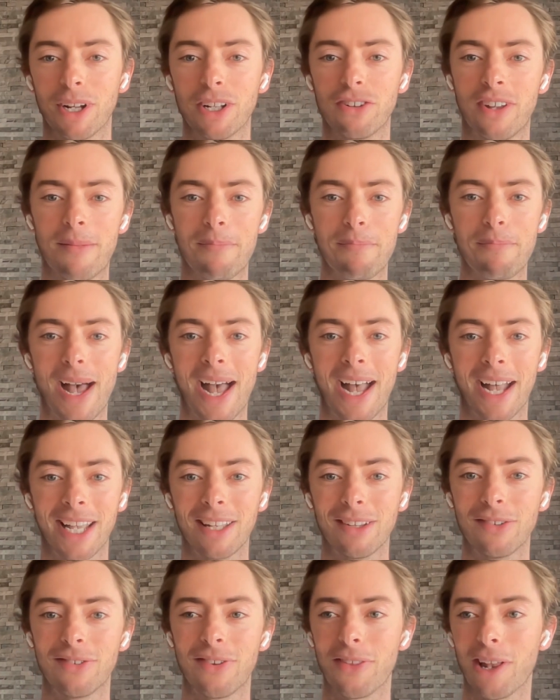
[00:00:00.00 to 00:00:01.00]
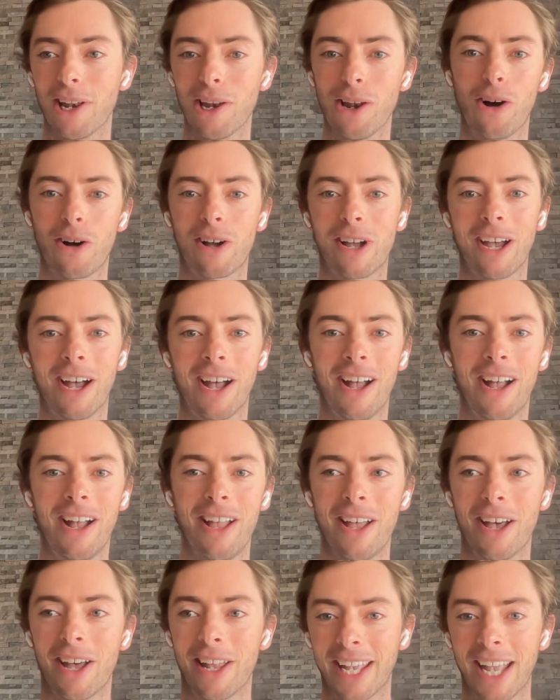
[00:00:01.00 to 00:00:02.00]
my gym bag into the locker,
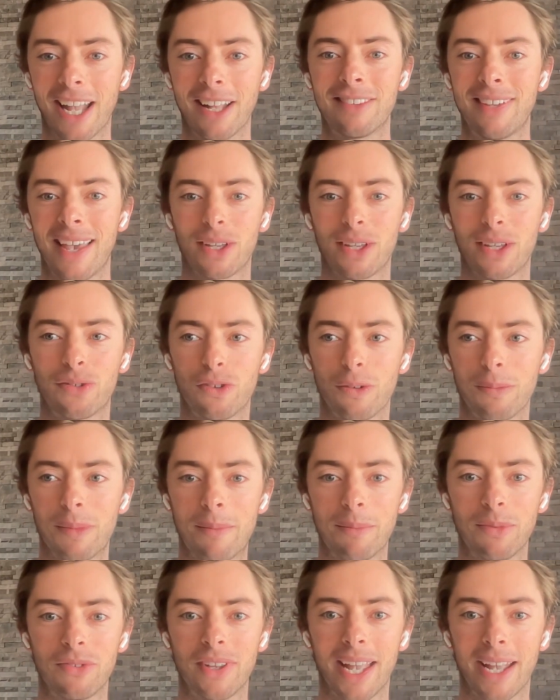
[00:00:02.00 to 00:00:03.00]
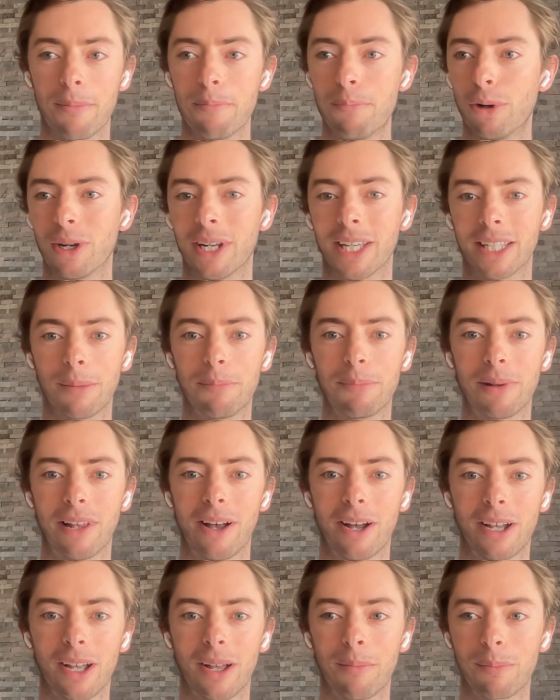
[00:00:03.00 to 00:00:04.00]
and I get a text from him saying, "I'm pulling the plug.